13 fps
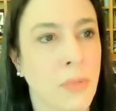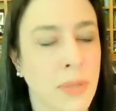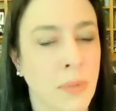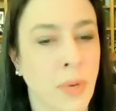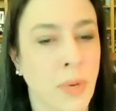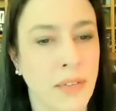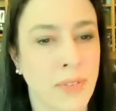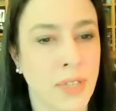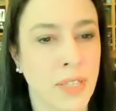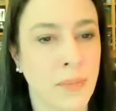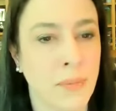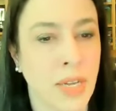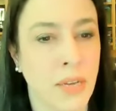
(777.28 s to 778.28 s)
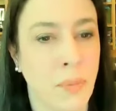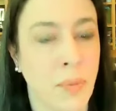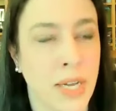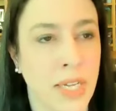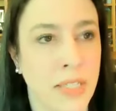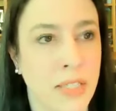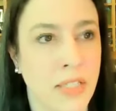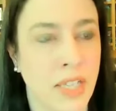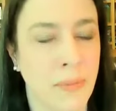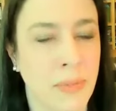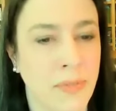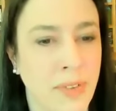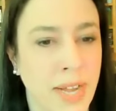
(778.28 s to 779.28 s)
one of them was
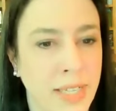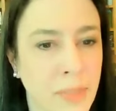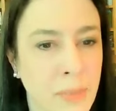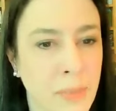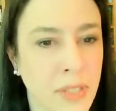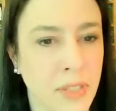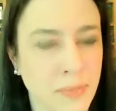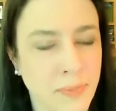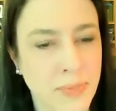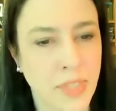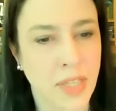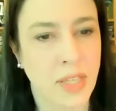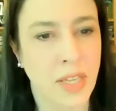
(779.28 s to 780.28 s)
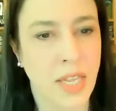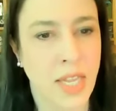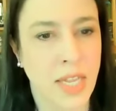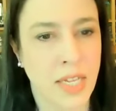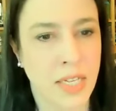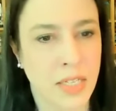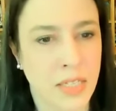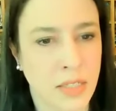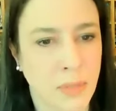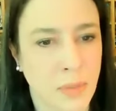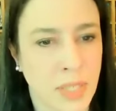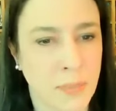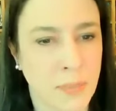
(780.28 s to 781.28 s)
subdividable, and
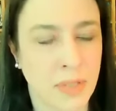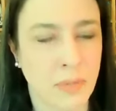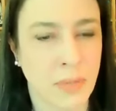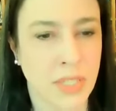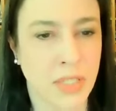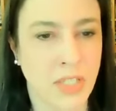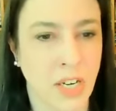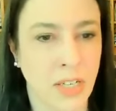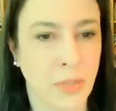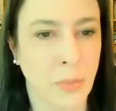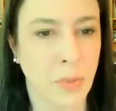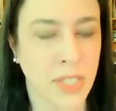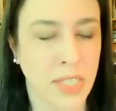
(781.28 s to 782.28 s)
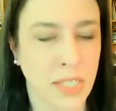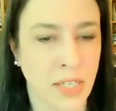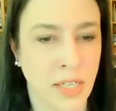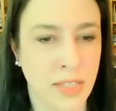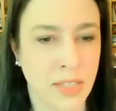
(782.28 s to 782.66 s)
we had started working on the